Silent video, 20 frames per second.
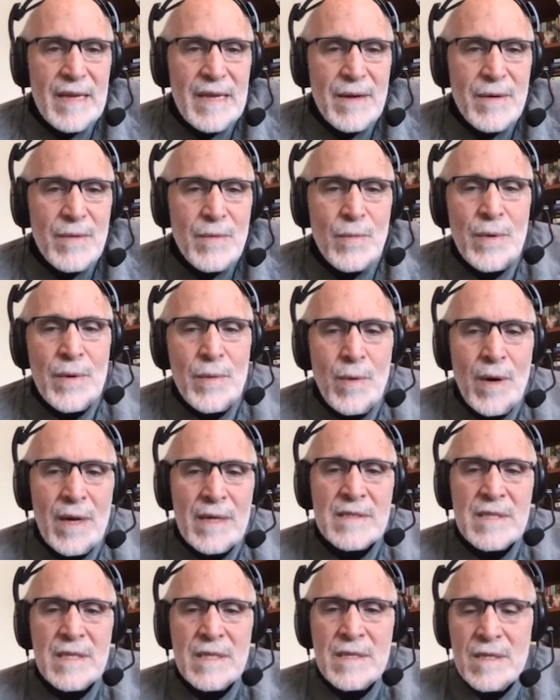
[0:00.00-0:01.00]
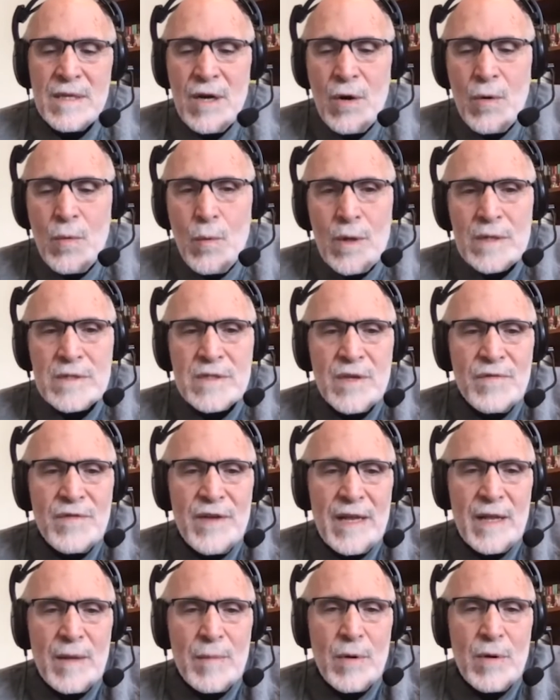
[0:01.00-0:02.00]
we want to know what's
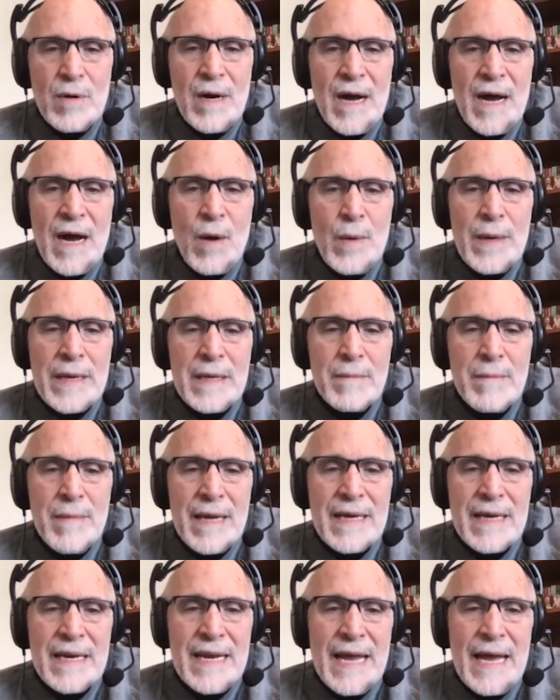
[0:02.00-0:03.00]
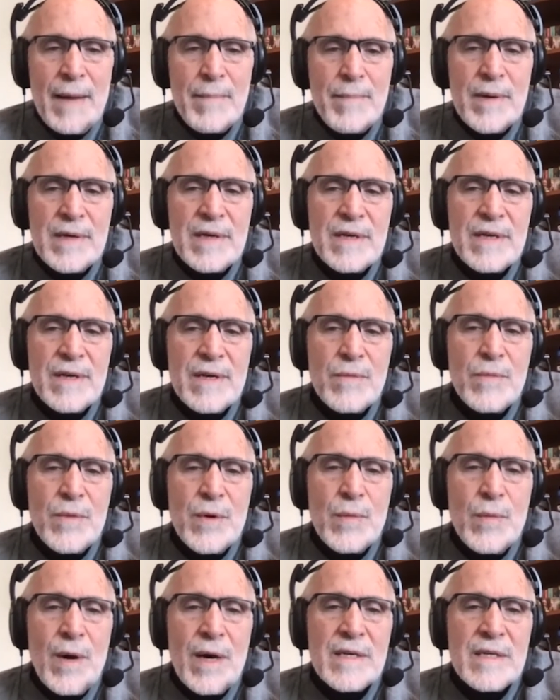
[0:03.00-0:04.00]
available, how we can make it happen.
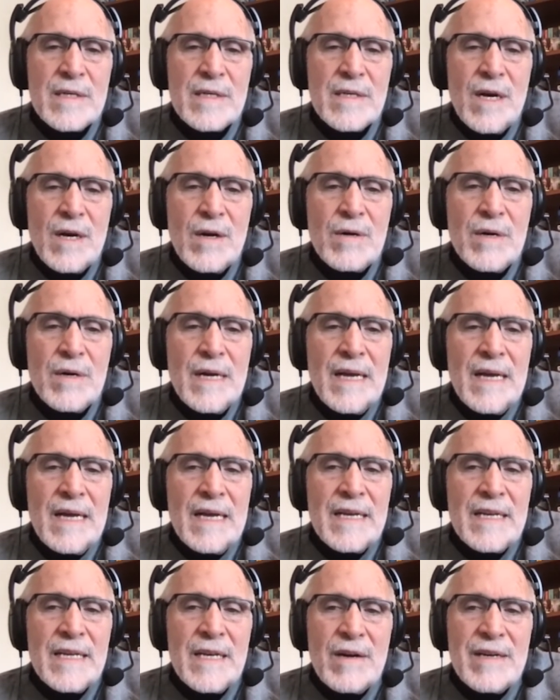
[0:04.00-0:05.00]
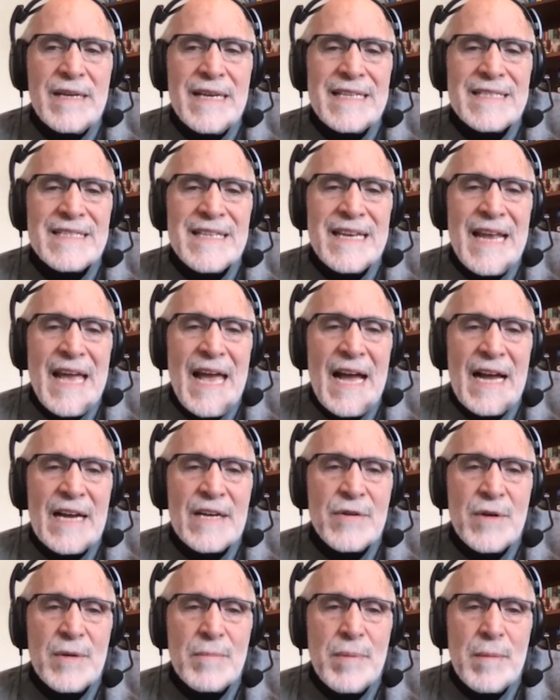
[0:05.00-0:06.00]
We want to know, is it
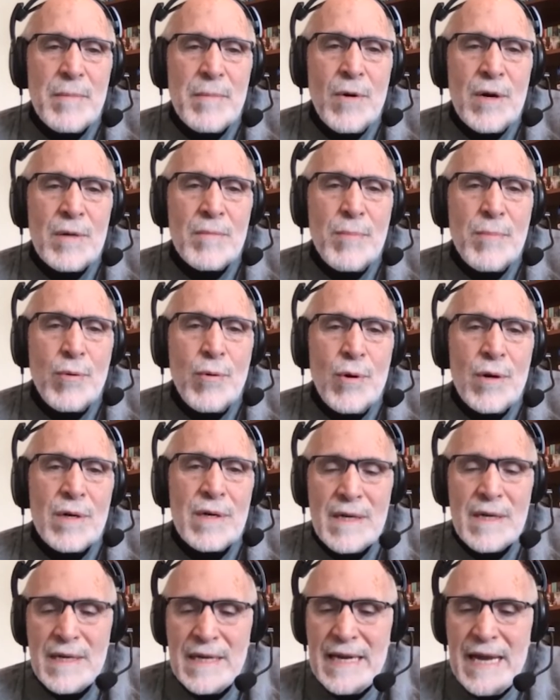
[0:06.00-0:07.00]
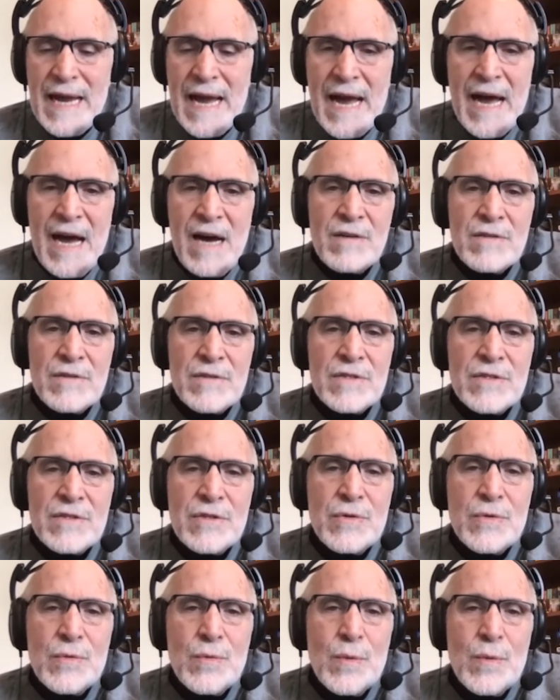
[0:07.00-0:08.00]
accurate? But more importantly, how
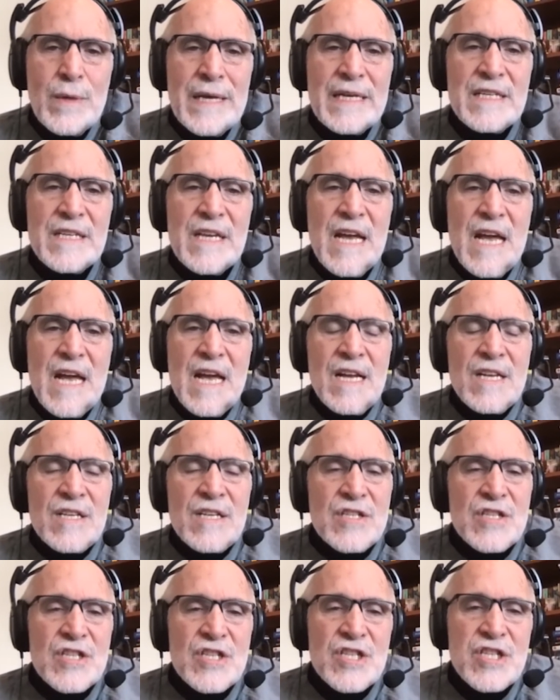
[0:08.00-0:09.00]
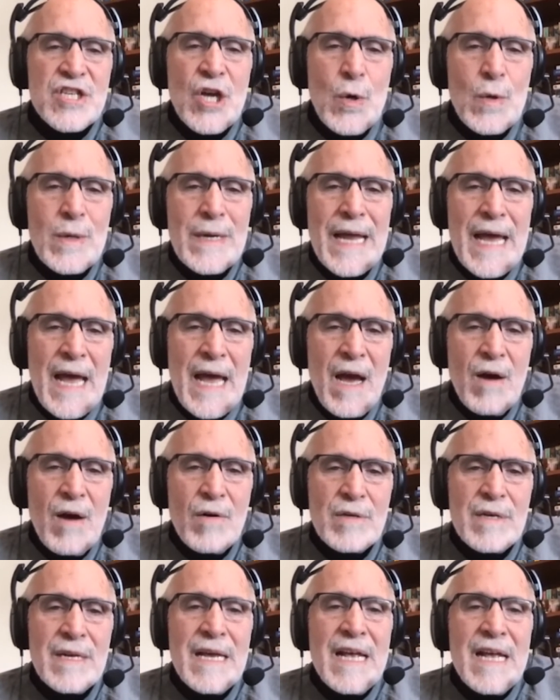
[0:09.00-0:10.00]
do we slow
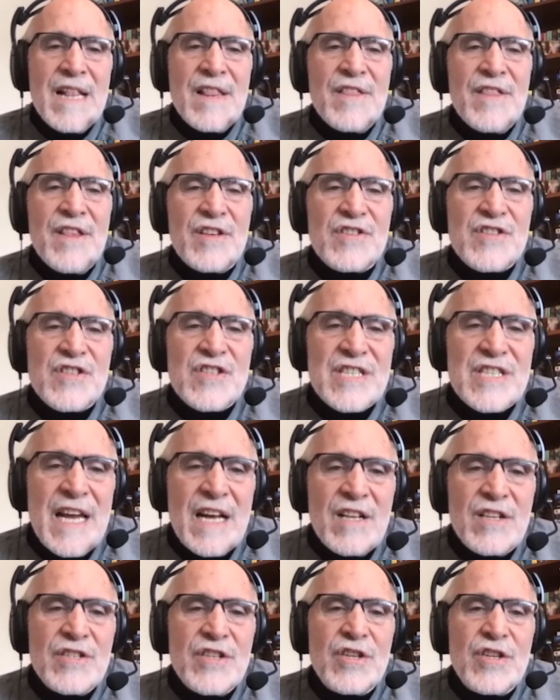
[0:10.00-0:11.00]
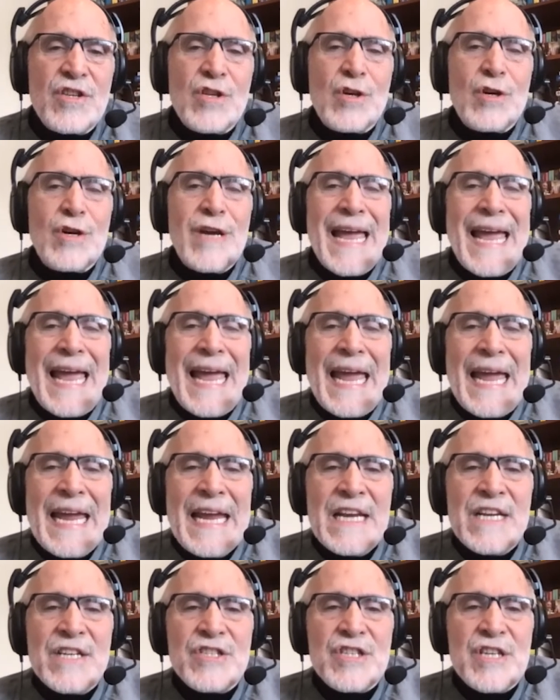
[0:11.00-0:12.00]
down the cellular
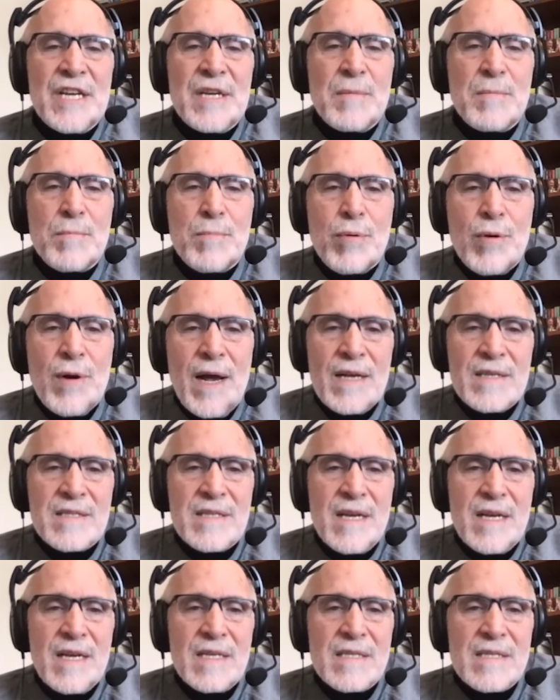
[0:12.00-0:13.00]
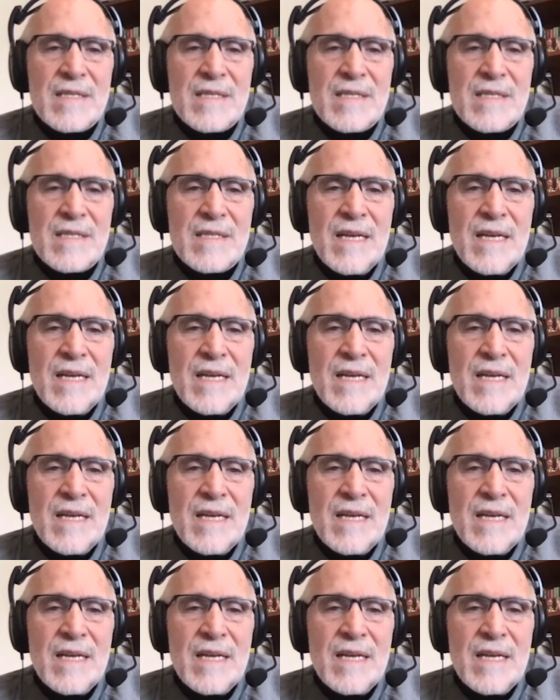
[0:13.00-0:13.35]
aging process?